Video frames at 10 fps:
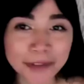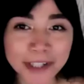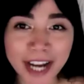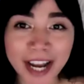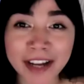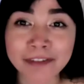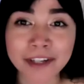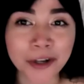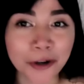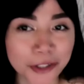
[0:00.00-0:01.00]
have
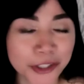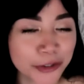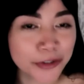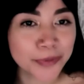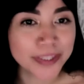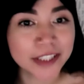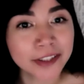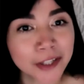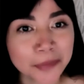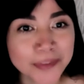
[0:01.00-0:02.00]
car shows with the
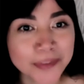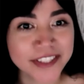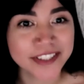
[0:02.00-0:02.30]
clubs?